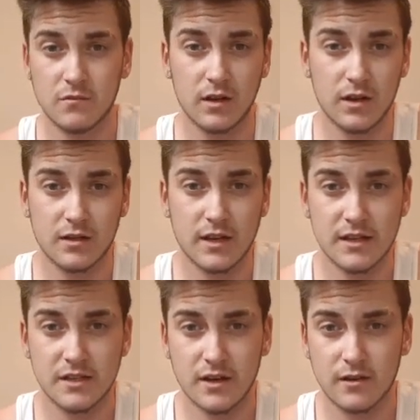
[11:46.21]
You can
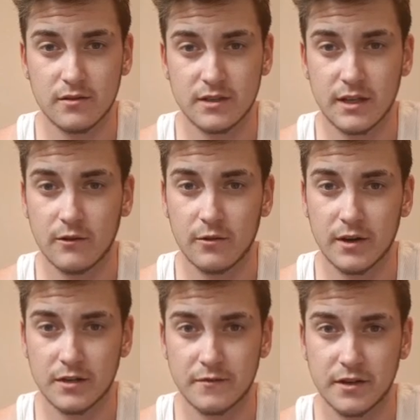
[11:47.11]
test it out, see how it
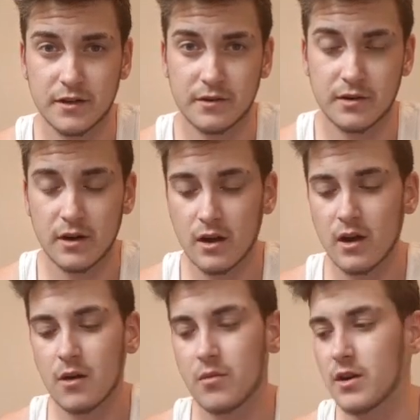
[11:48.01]
works for your
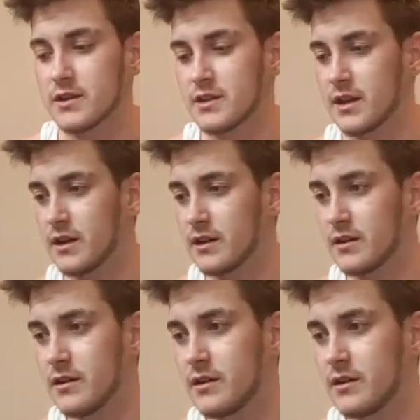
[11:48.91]
prosthetic.